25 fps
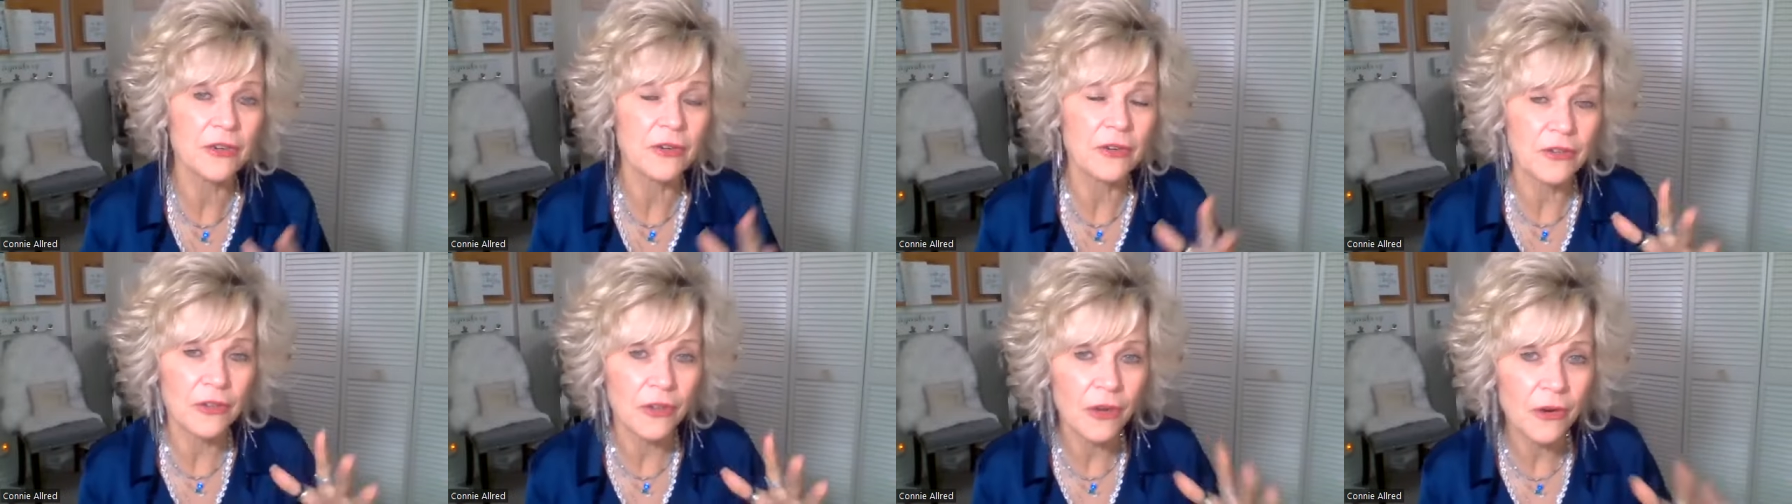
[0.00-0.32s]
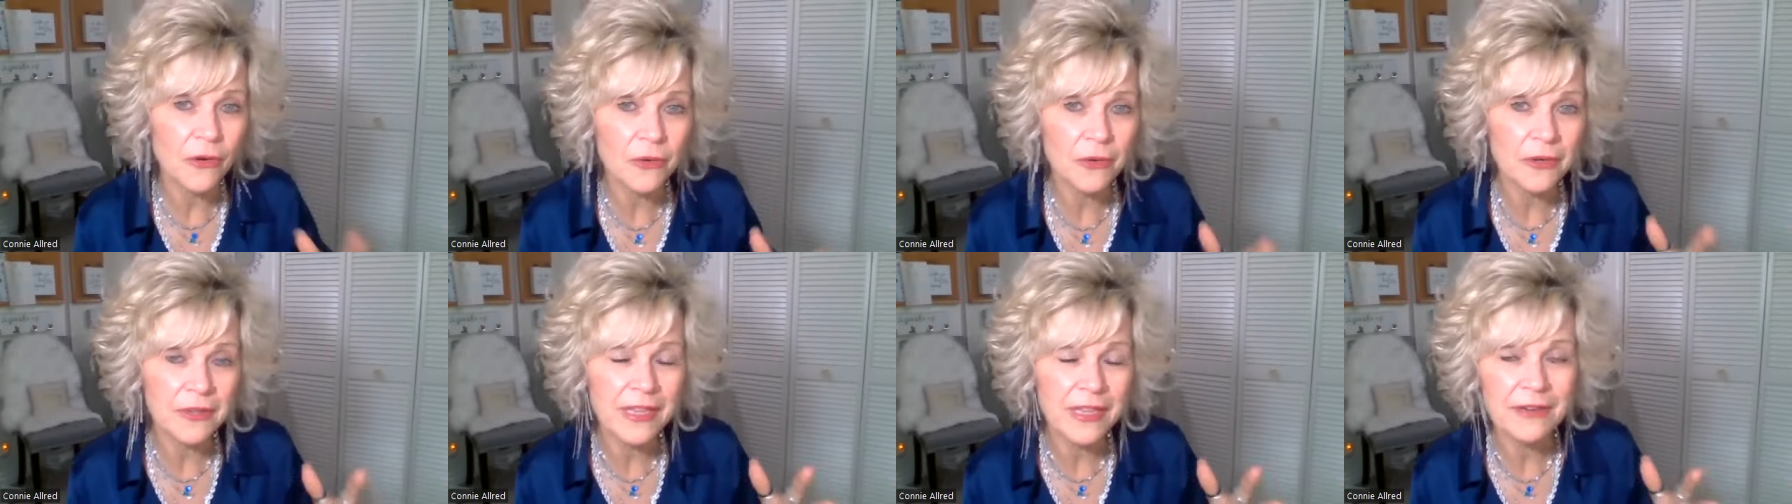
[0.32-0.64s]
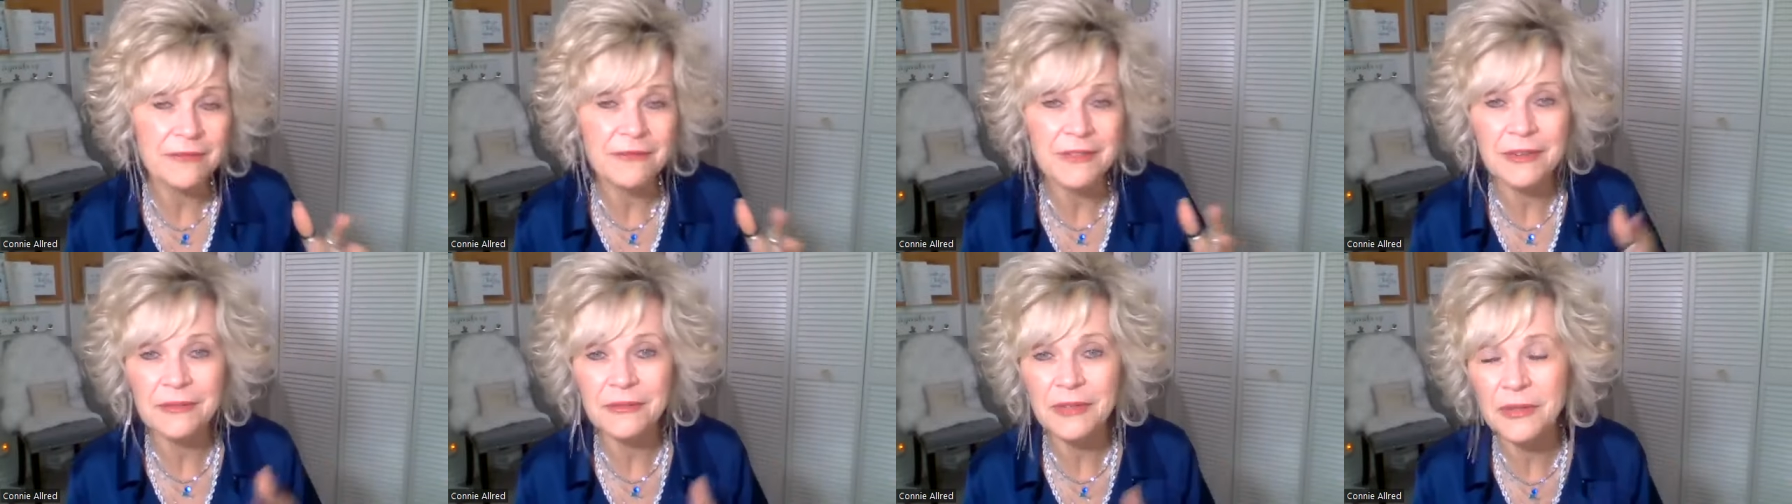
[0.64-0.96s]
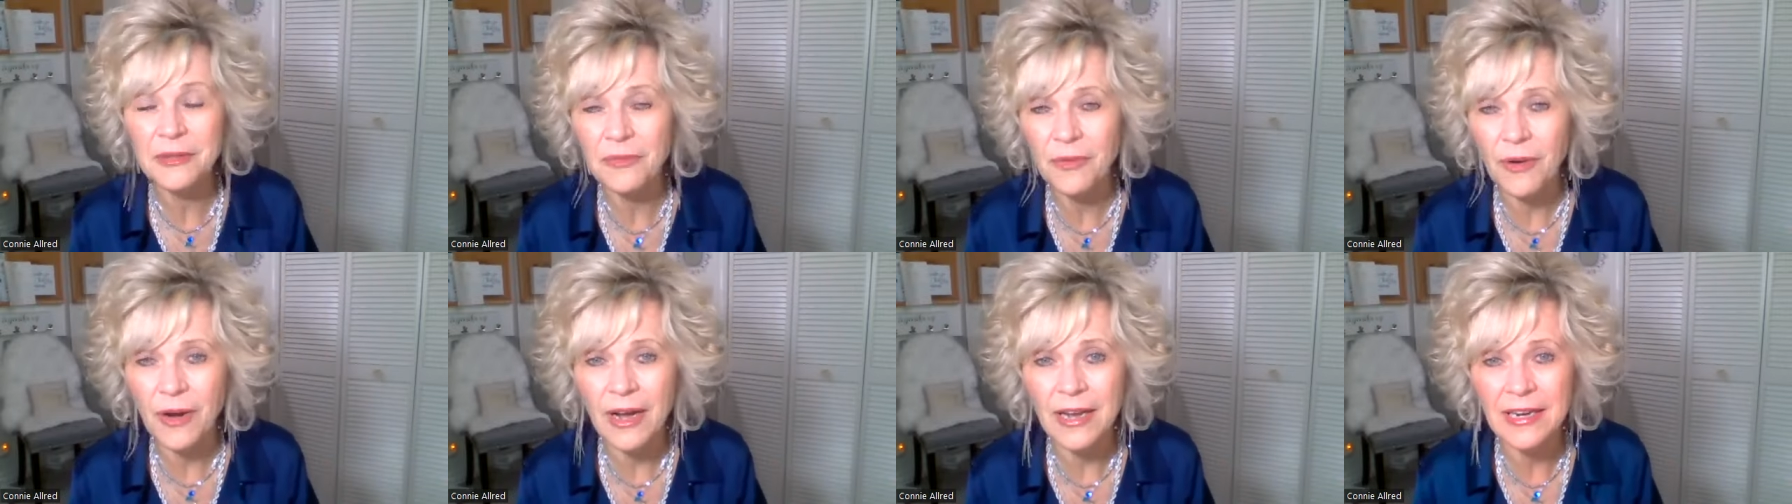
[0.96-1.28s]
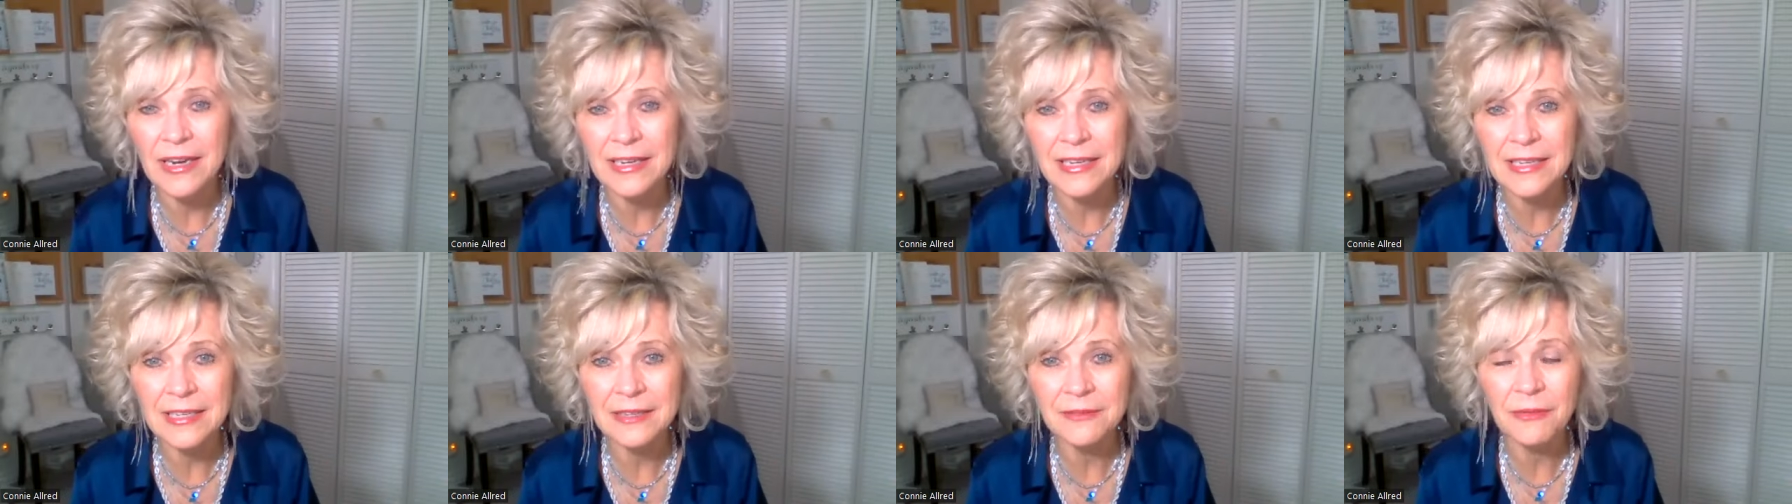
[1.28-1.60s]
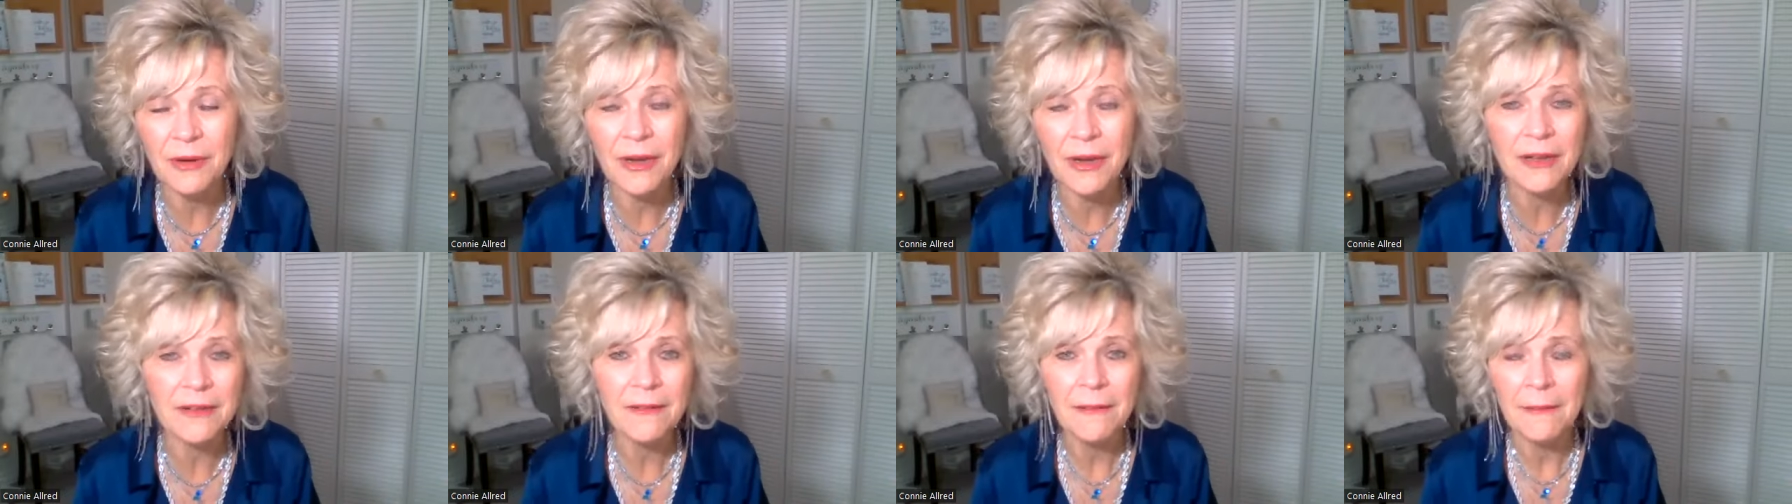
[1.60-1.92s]
are lower than what we
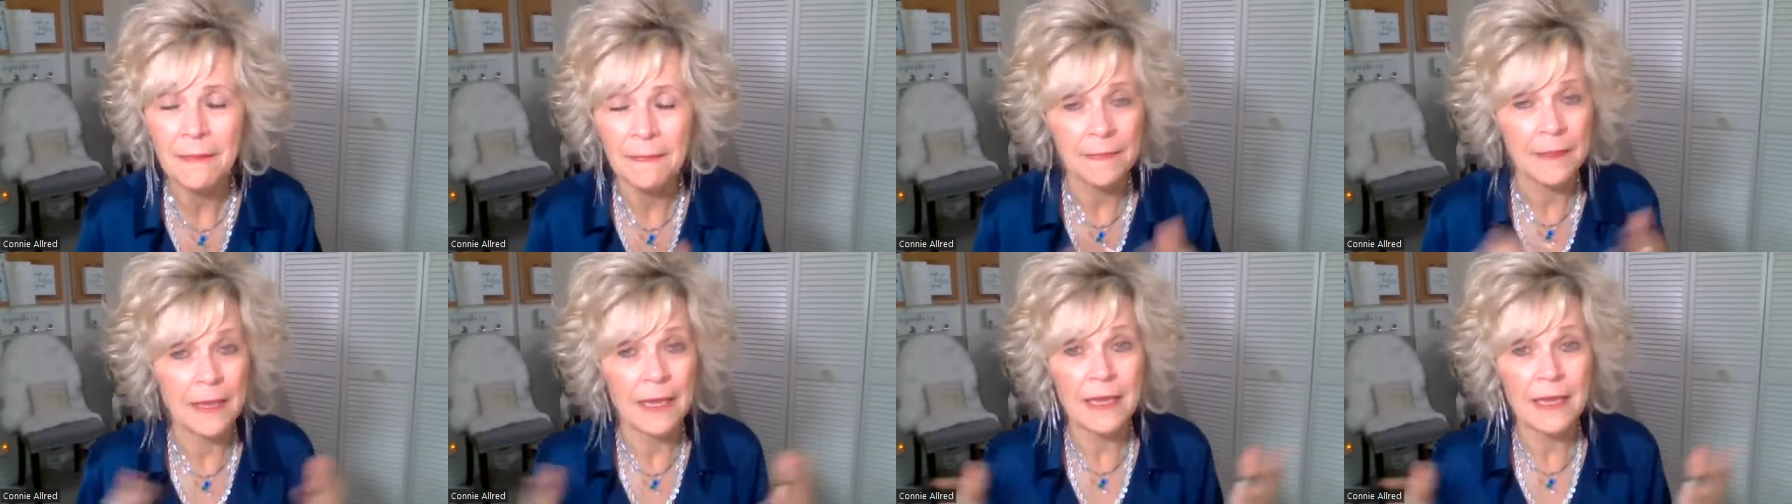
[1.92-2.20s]
wanted. Well,